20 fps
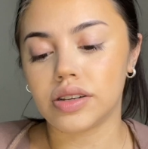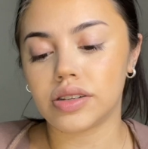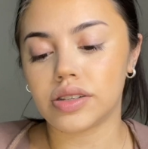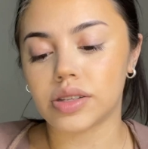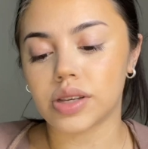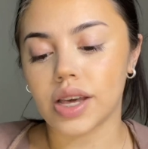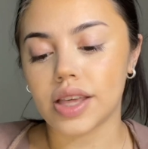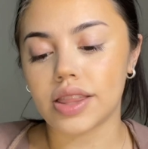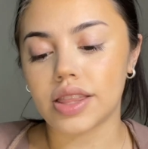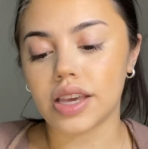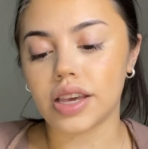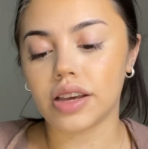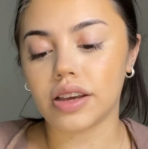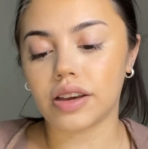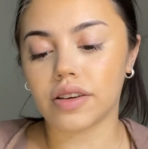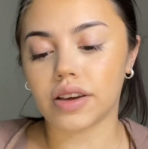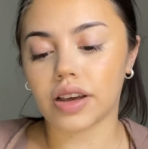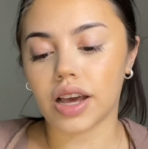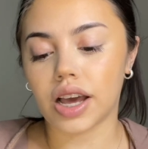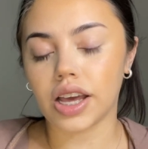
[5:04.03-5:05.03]
So I
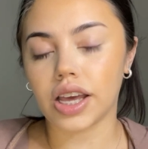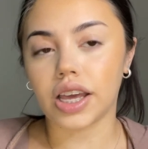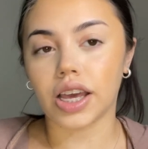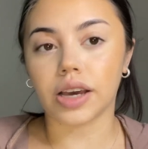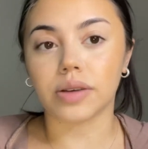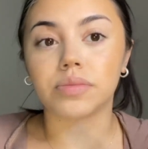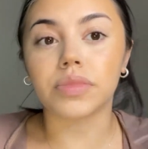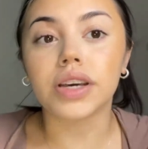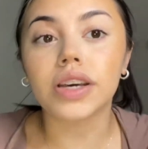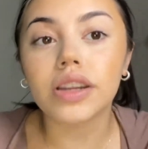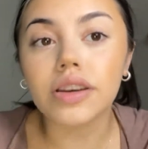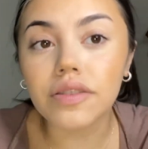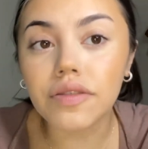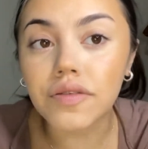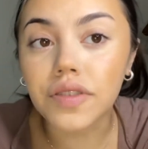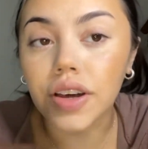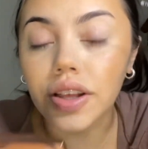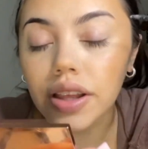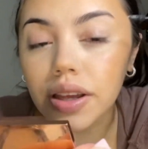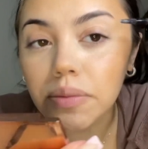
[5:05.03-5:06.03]
think I am gonna
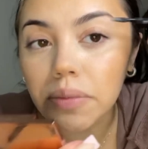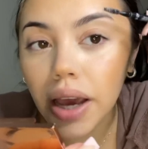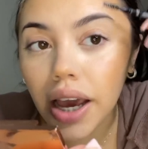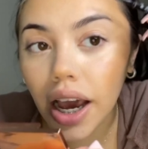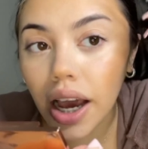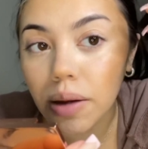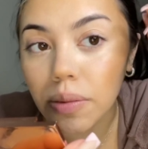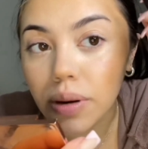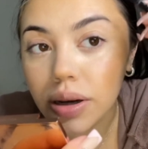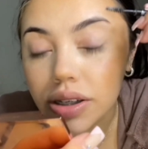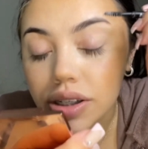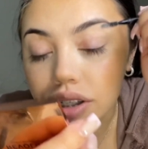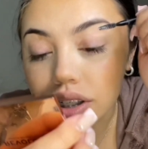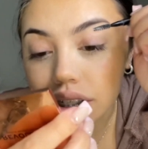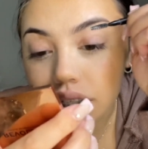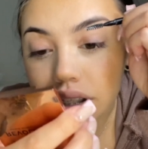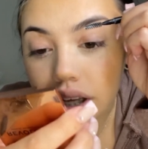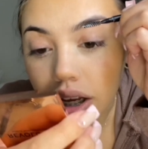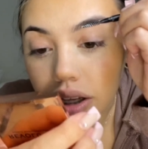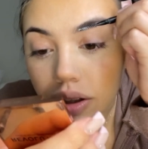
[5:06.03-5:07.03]
fill in my eyebrows
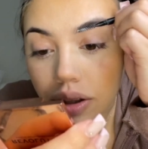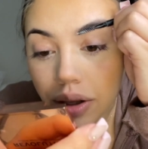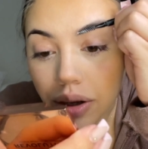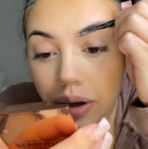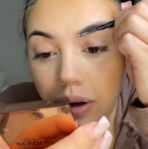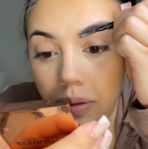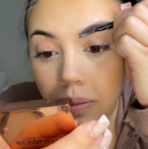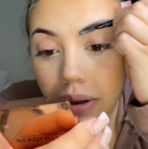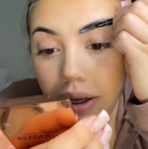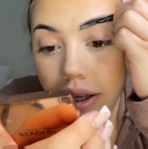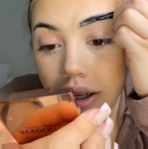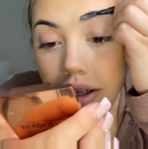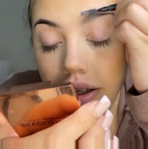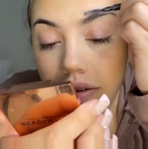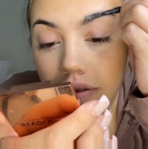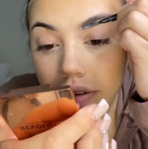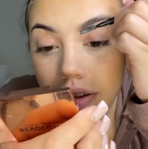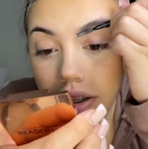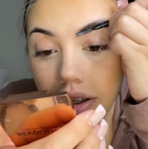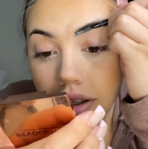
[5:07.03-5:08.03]
just a little bit
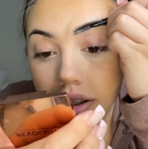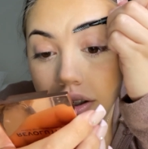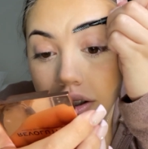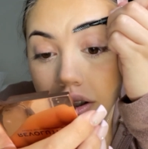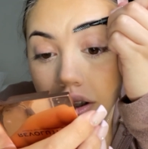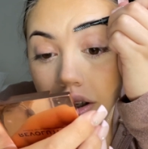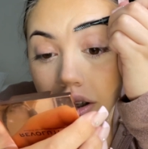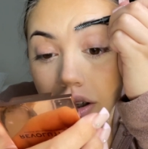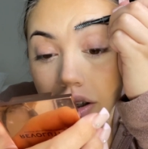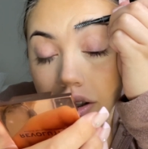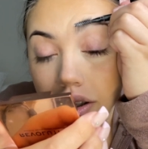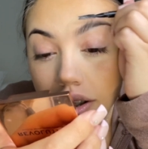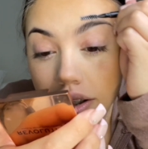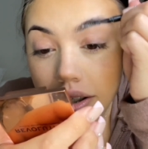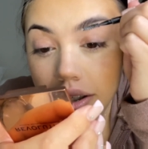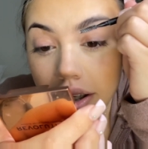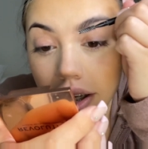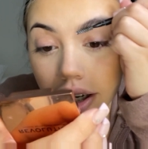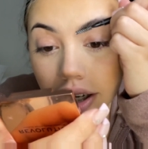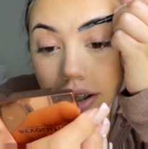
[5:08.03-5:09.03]
for this look, since
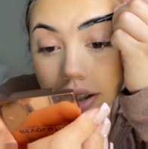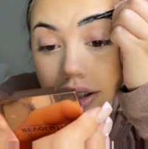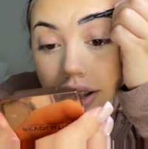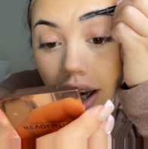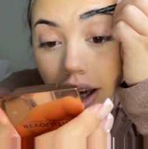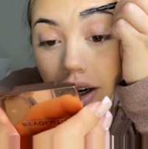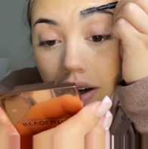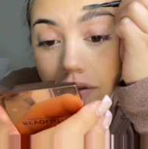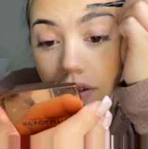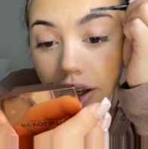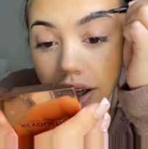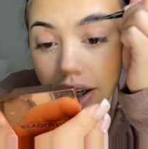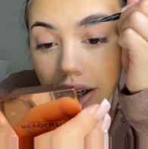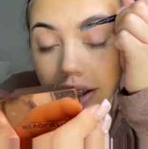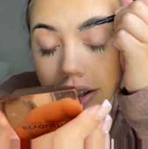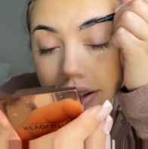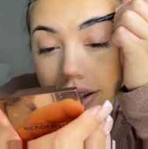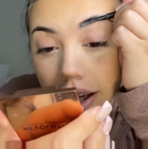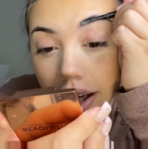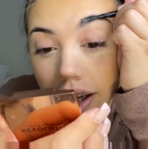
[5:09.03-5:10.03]
it is kind of like a
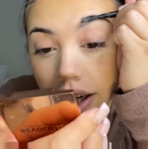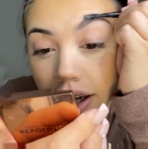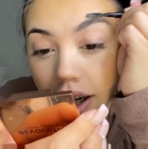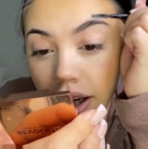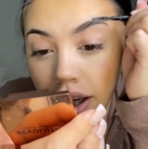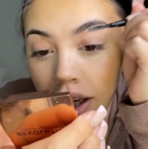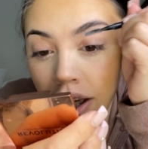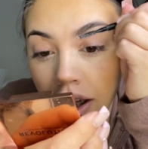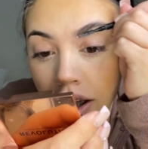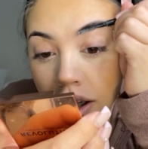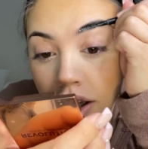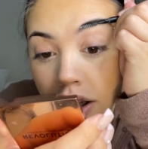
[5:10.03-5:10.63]
date night